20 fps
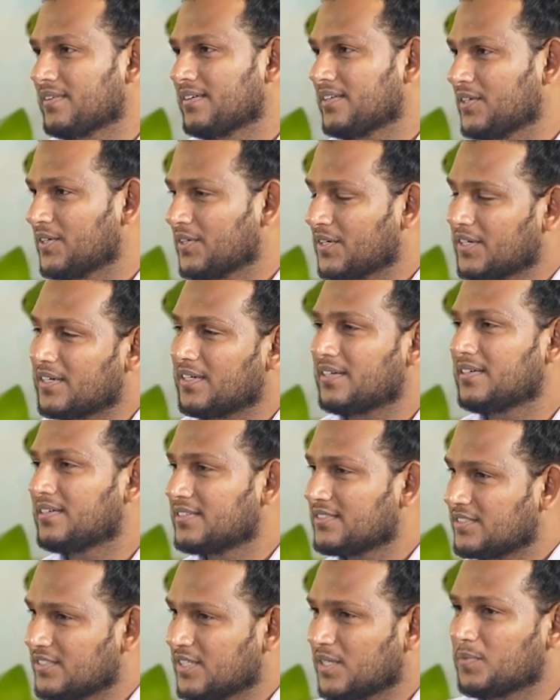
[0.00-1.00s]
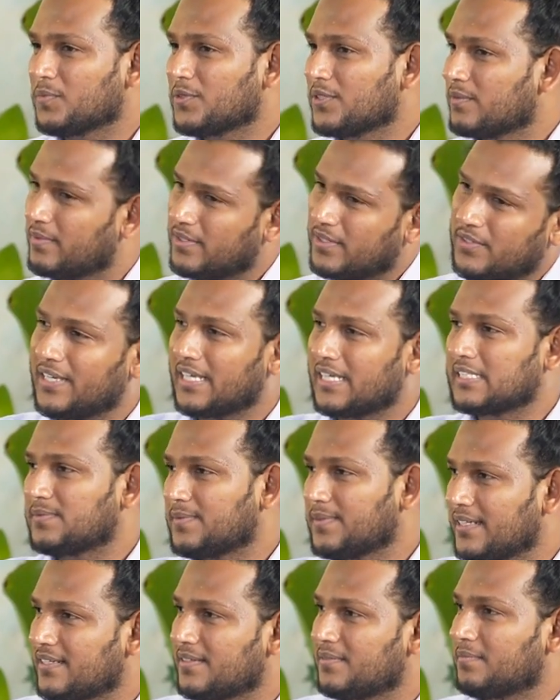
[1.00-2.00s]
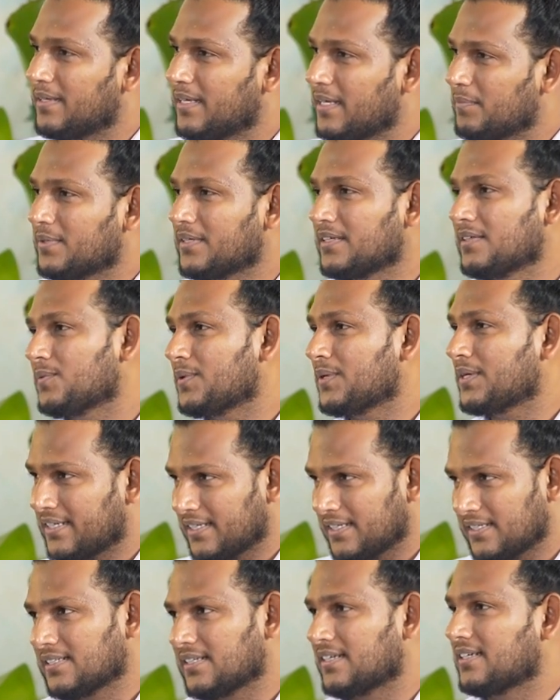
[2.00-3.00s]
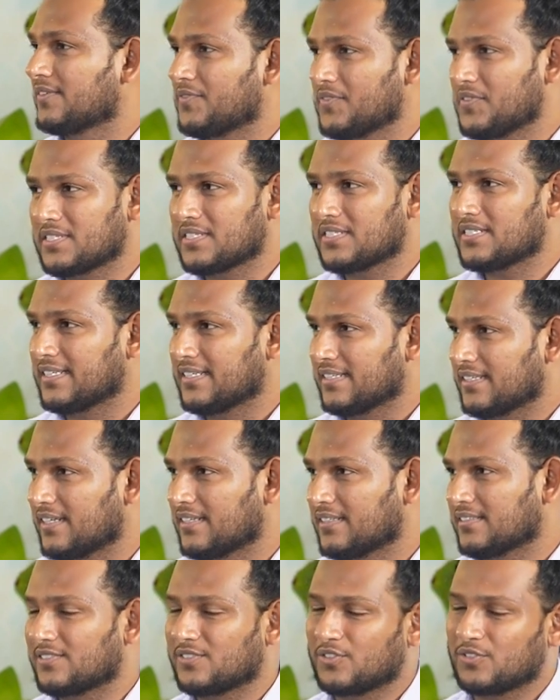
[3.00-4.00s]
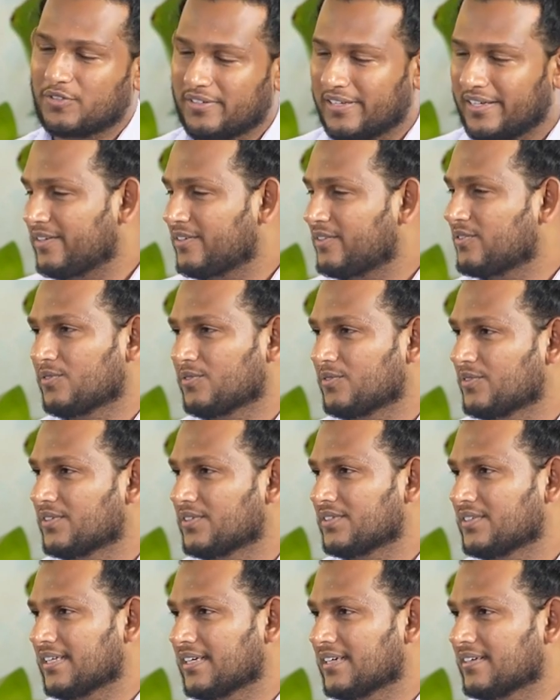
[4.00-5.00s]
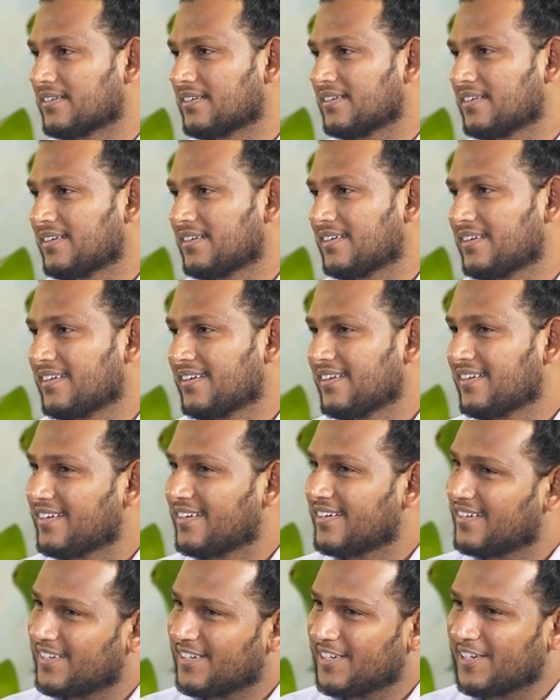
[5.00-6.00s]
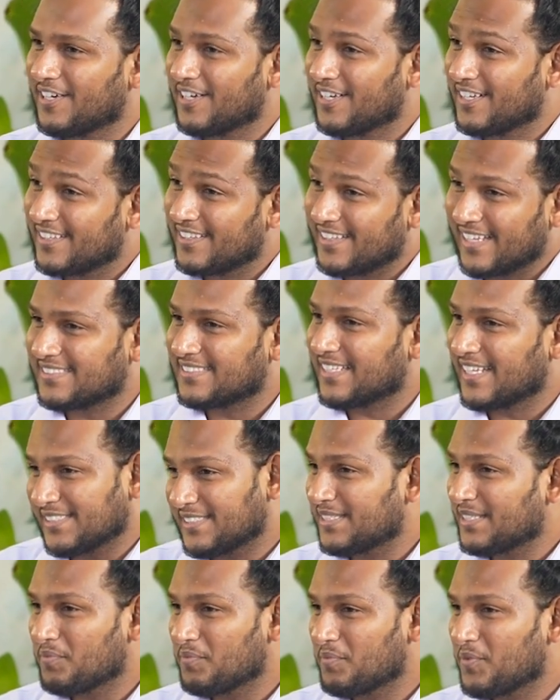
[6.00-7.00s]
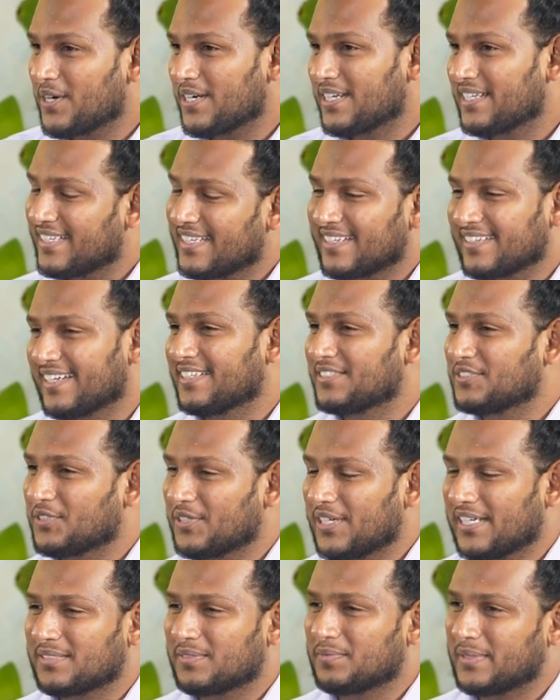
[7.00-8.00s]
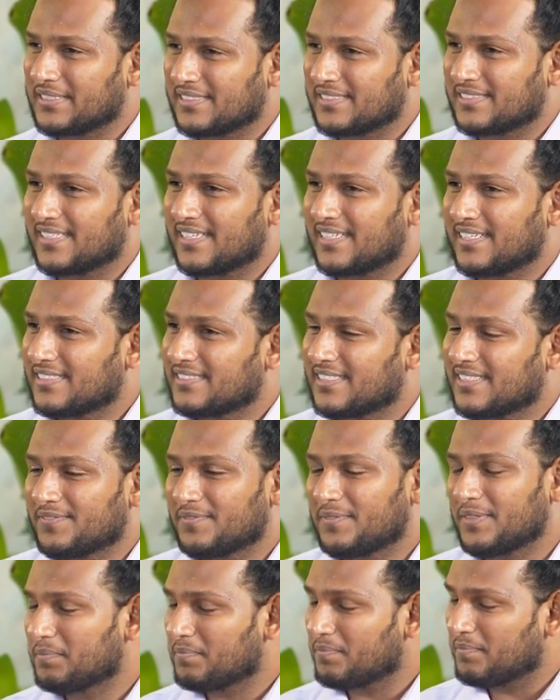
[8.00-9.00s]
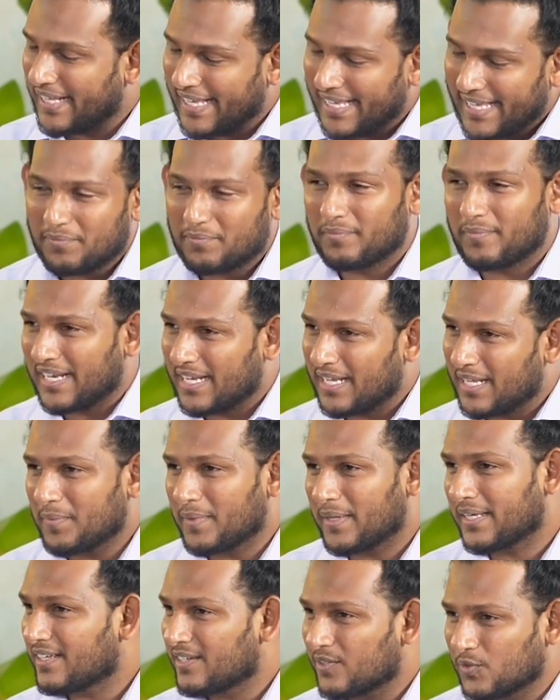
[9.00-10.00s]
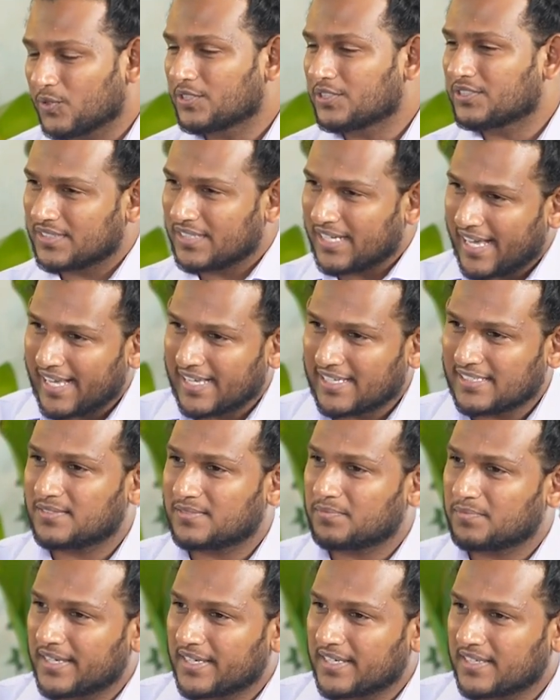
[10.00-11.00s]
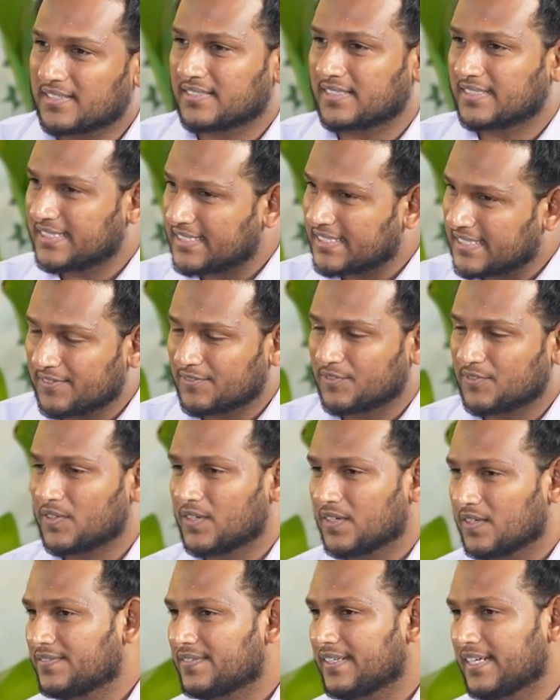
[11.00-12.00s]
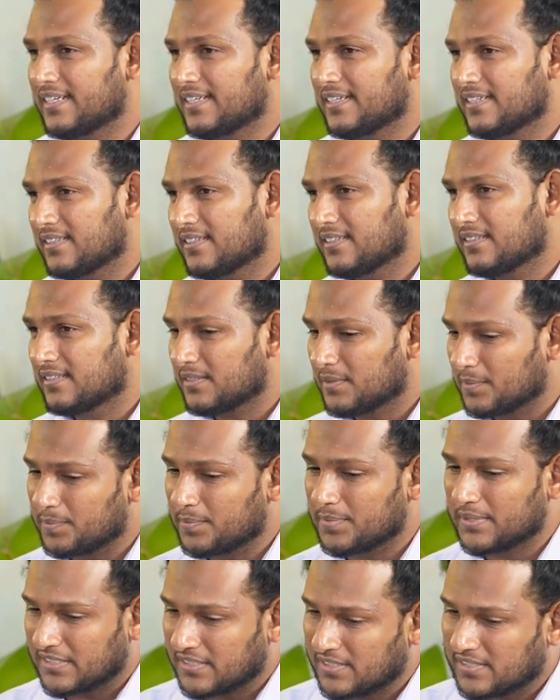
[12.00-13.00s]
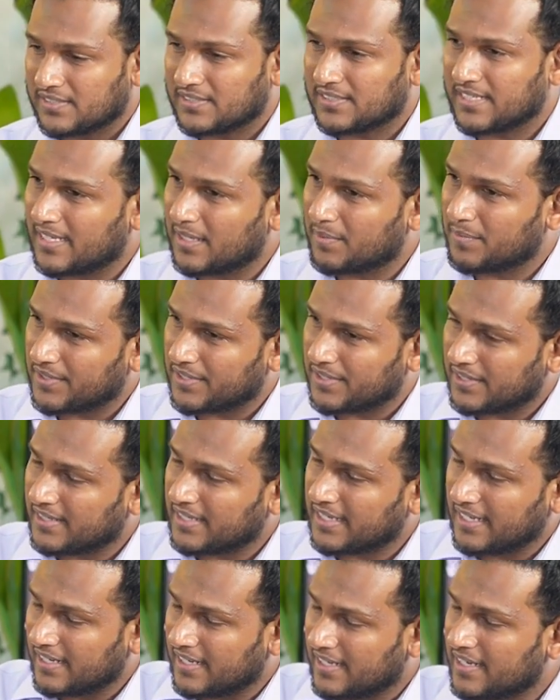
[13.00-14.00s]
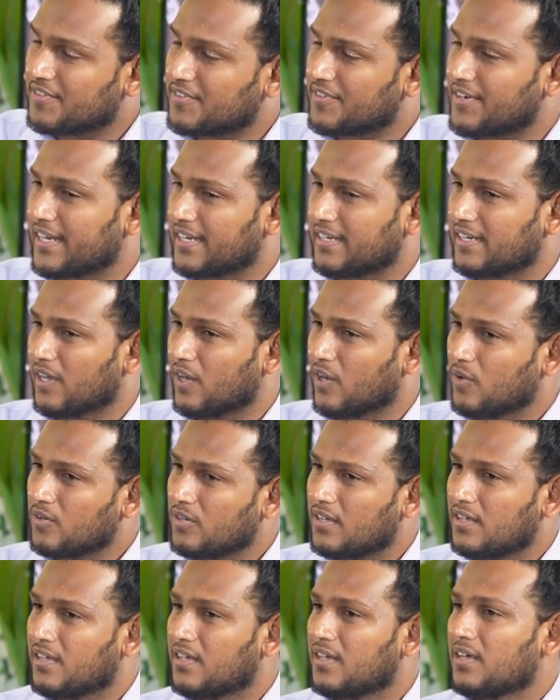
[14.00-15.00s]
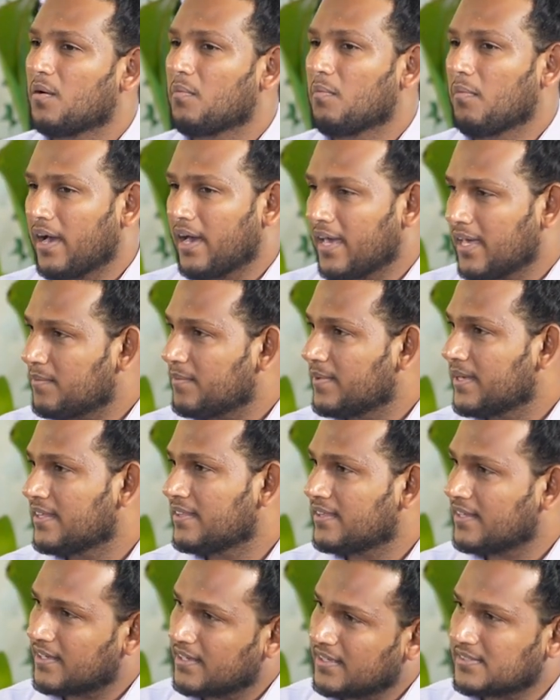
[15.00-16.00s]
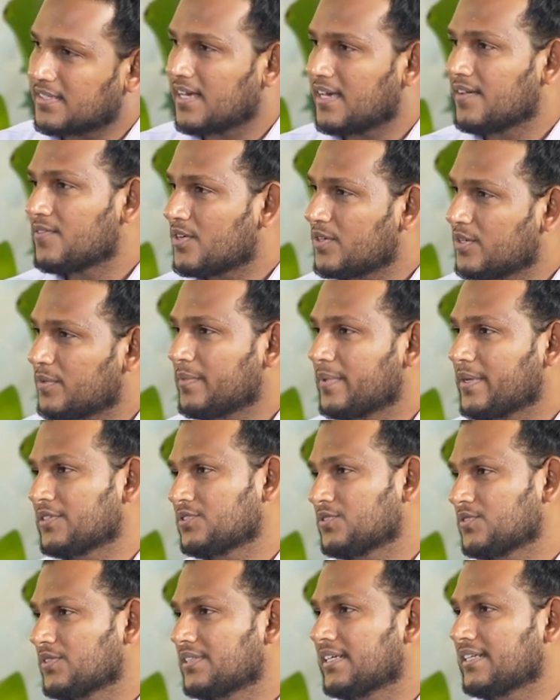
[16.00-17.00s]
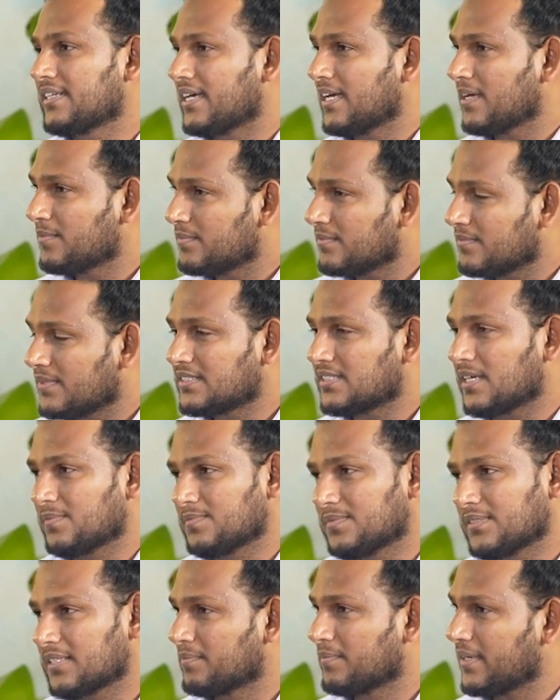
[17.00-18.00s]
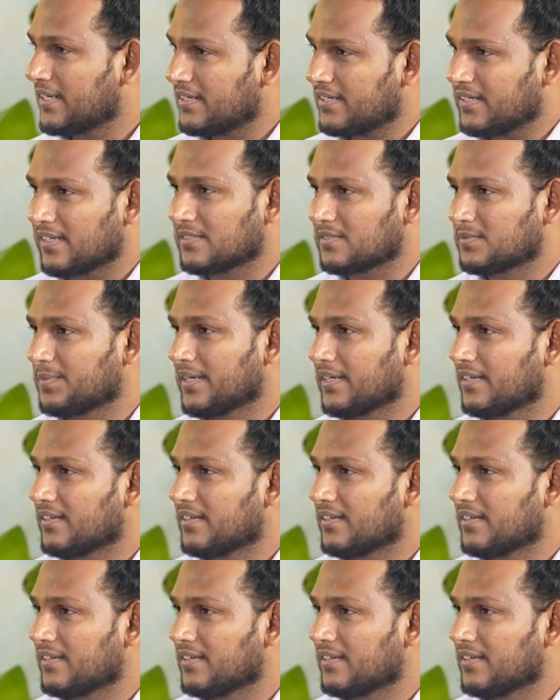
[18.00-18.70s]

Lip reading: Your job would be to explain people what is artificial intelligence. You need to know your thing. That's the important thing, right? So as a business analyst, I've been playing many roles as my career evolved and the position that I'm in right now. My main thing is I want to make sure that I am a subject matter expert.